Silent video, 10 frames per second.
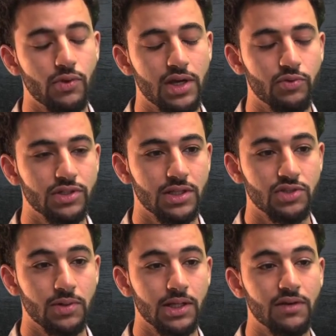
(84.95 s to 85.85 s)
way in which the
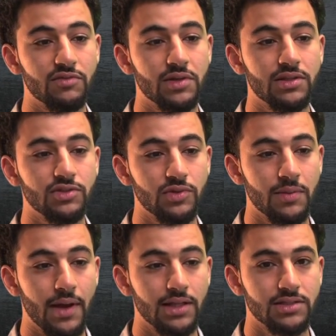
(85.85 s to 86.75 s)
Israeli government deals with
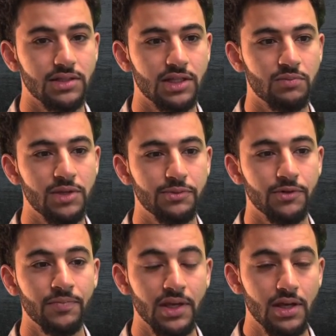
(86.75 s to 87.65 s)
the Palestinian people.